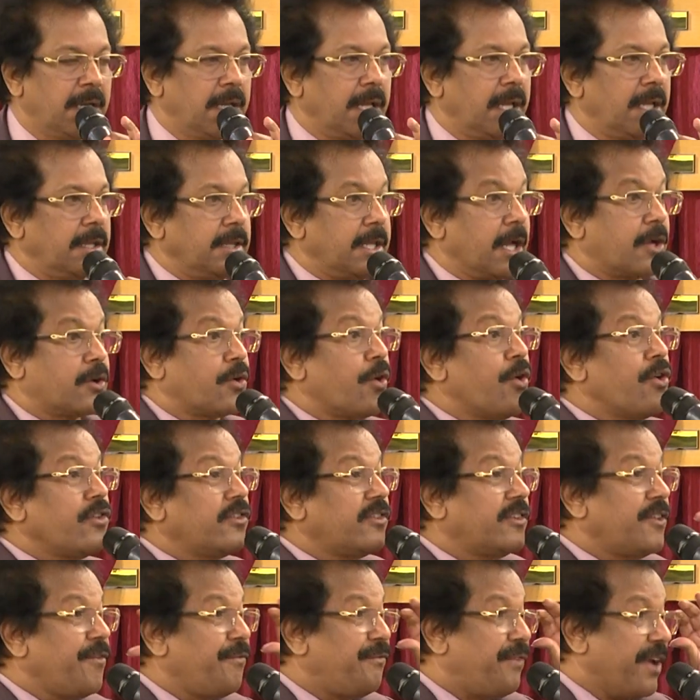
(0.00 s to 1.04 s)
The
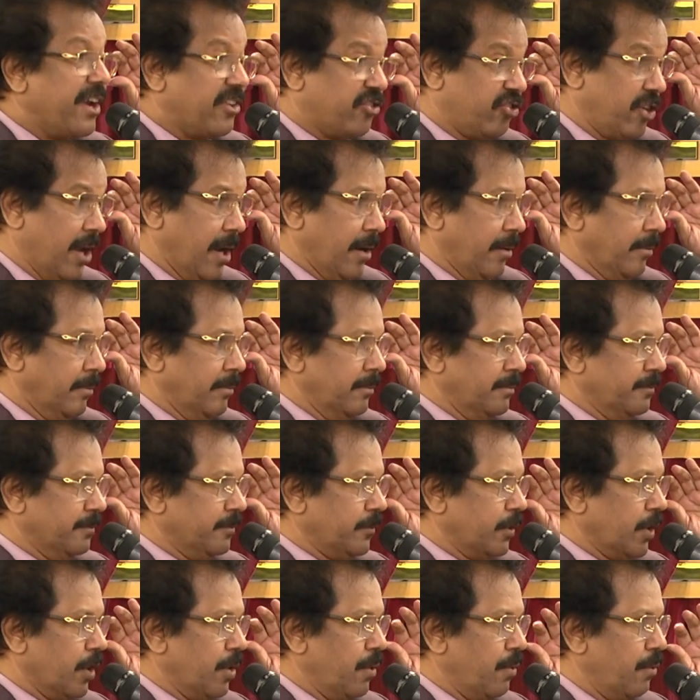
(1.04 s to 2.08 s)
crucifixion
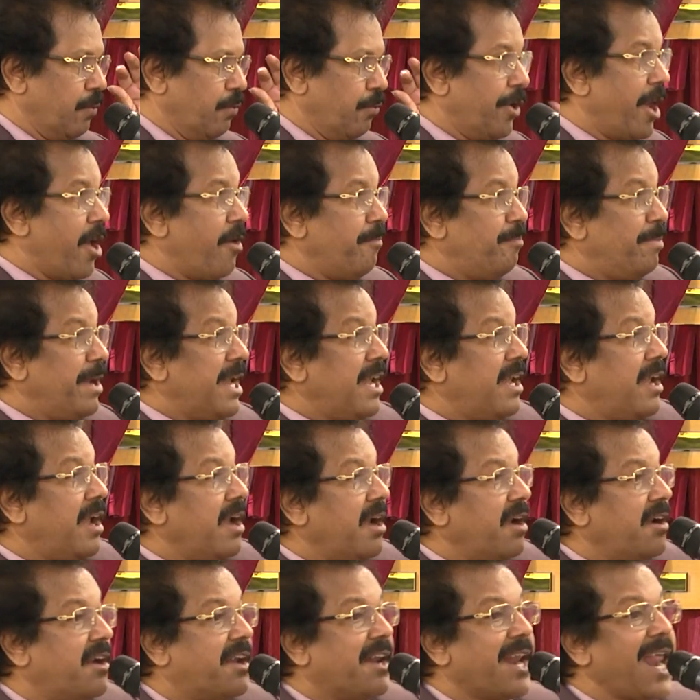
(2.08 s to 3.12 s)
would have been
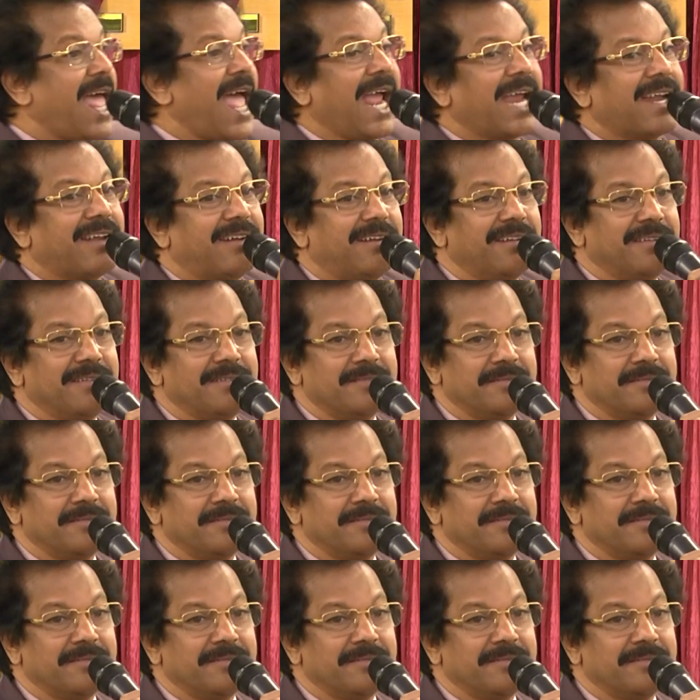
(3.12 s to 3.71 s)
dragged.